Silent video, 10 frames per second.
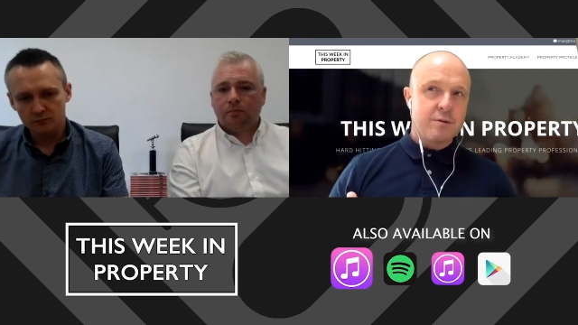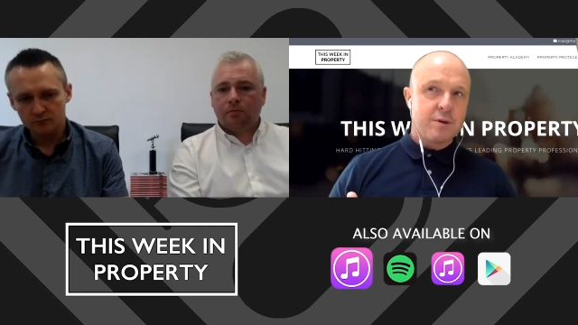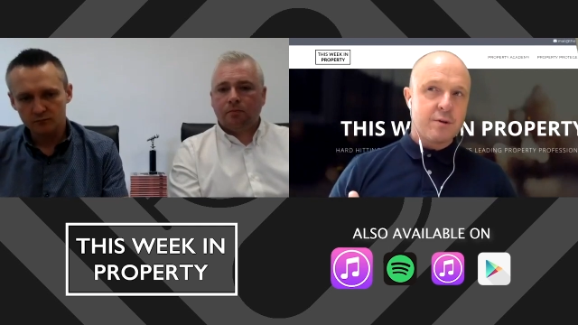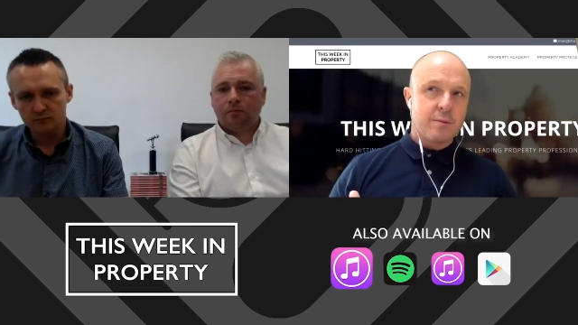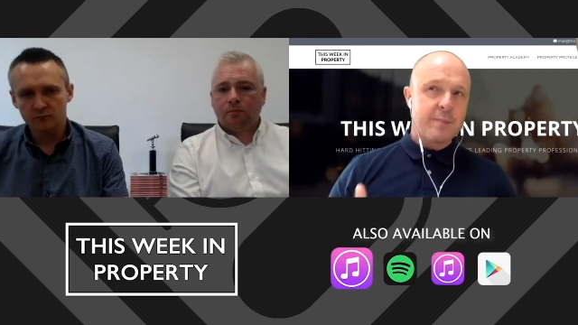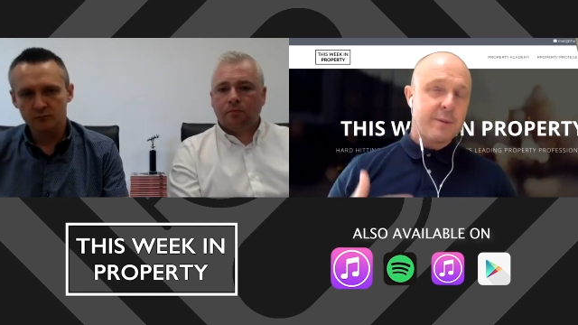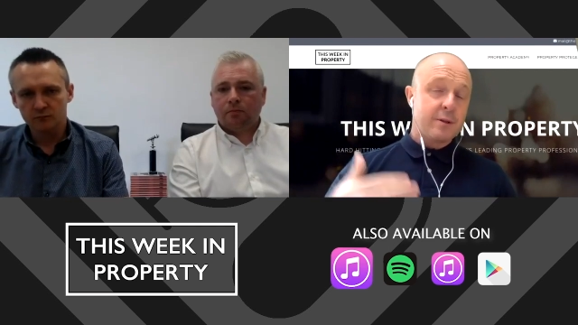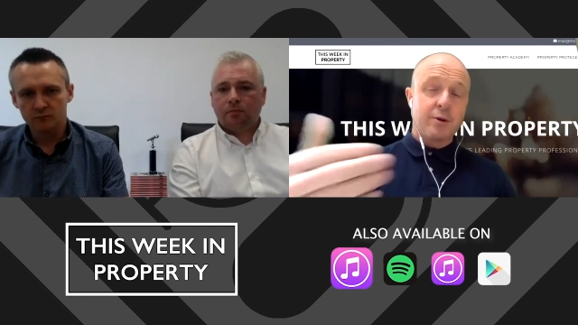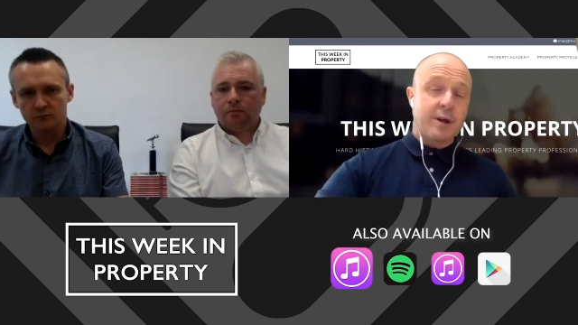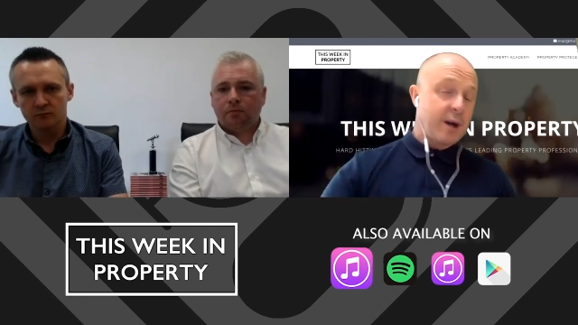Speaker 1: you know maybe
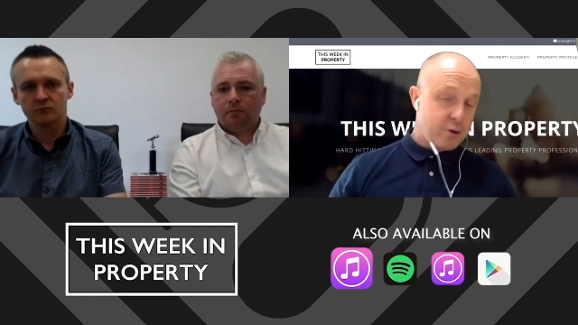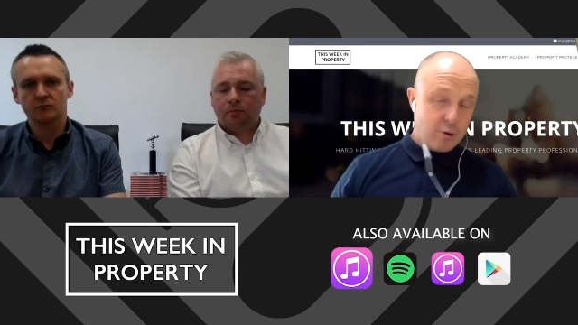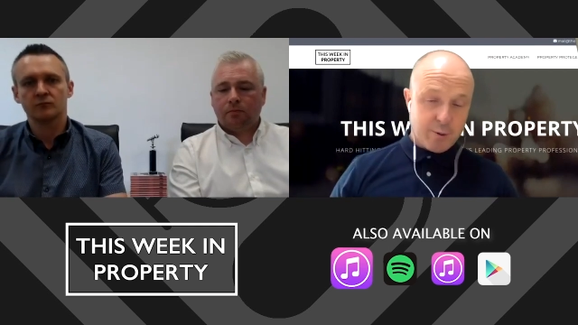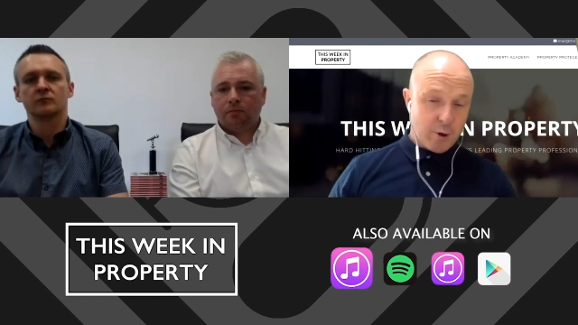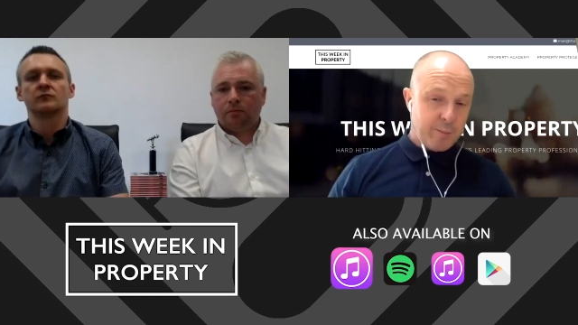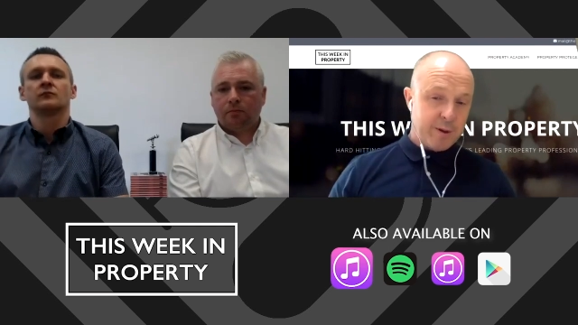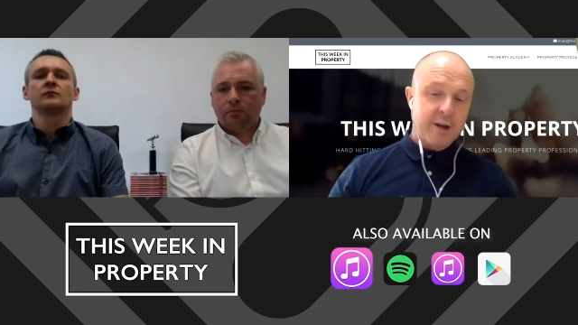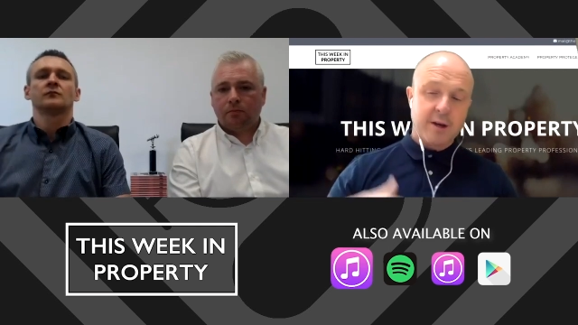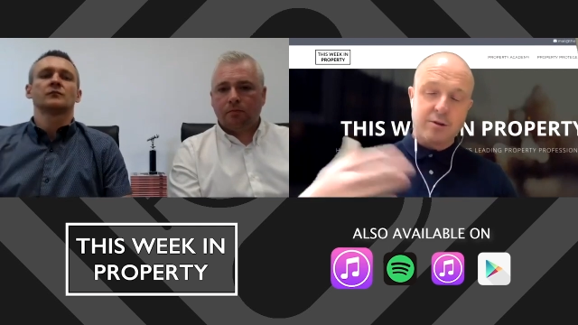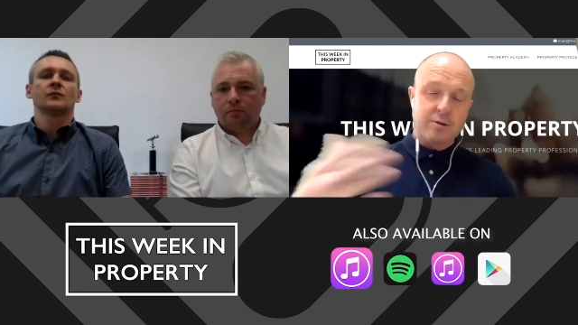looking at a new property
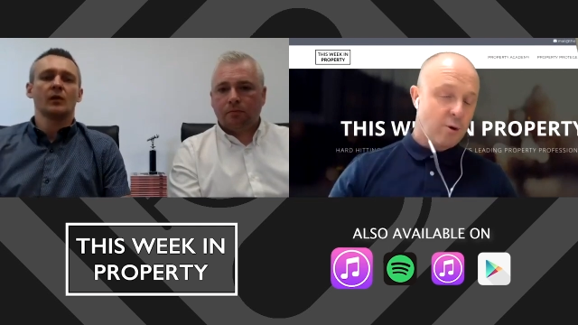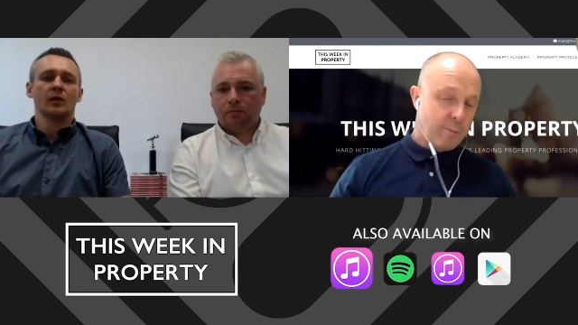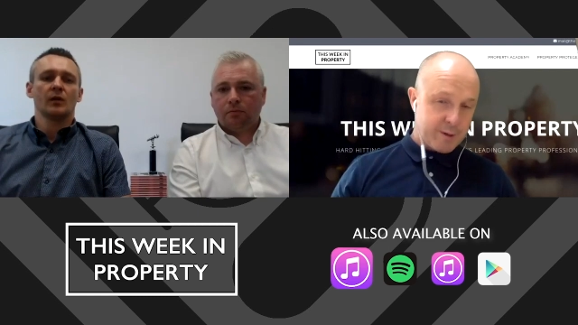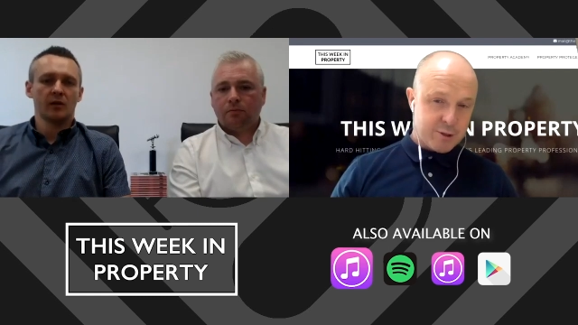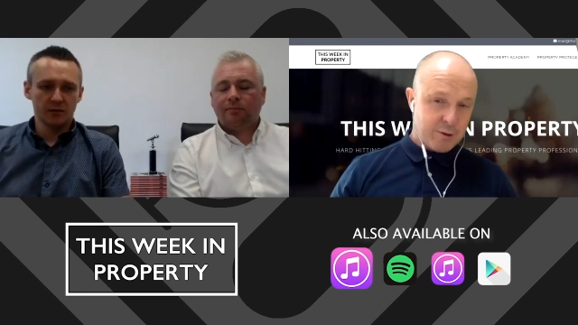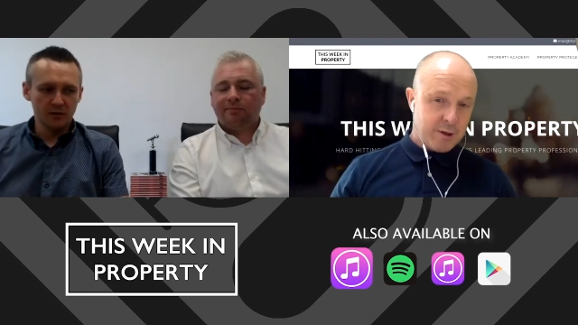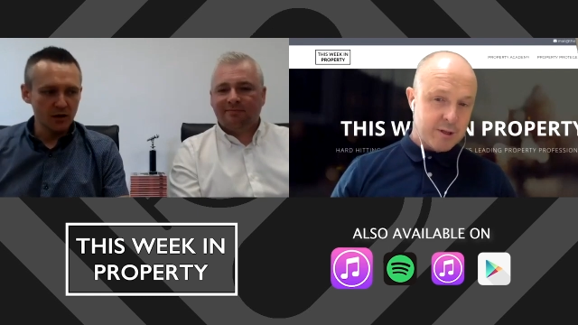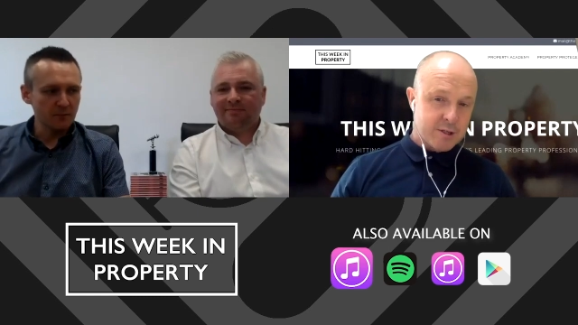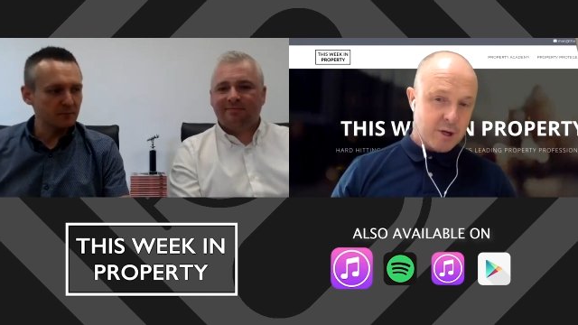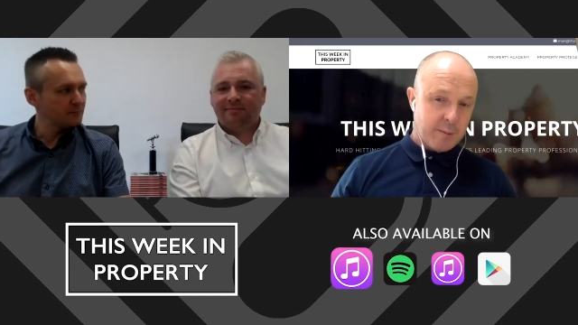a new opportunity
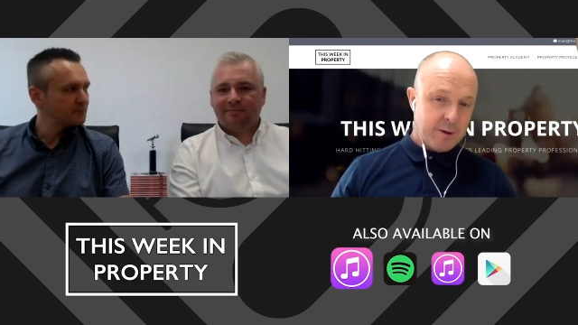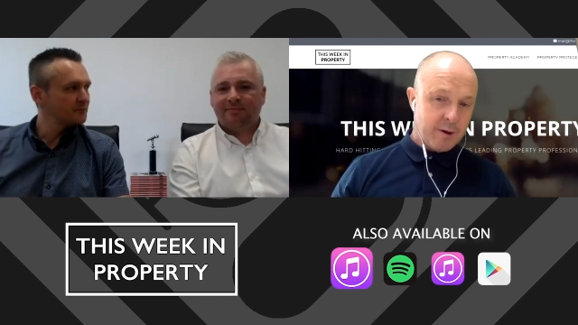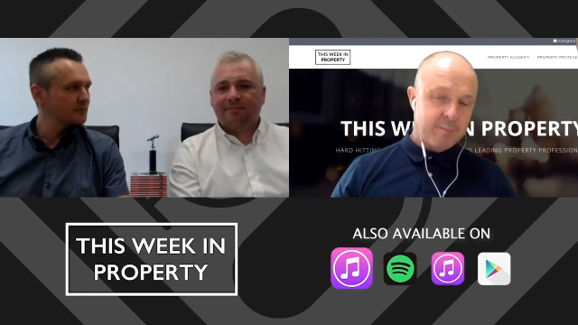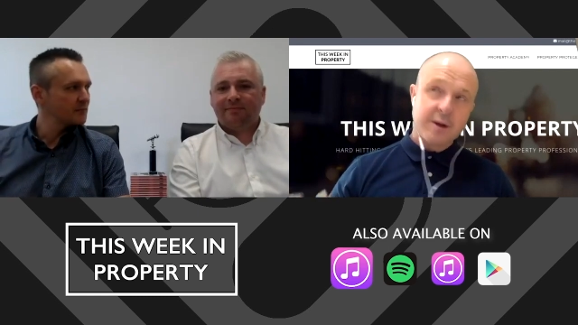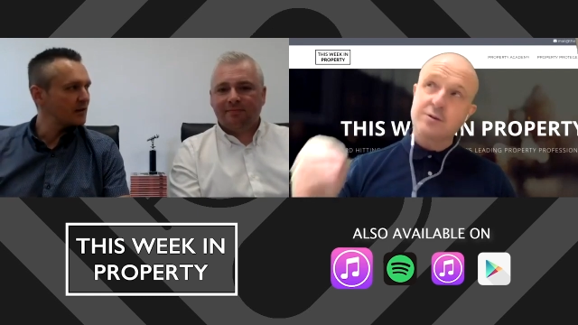that's coming up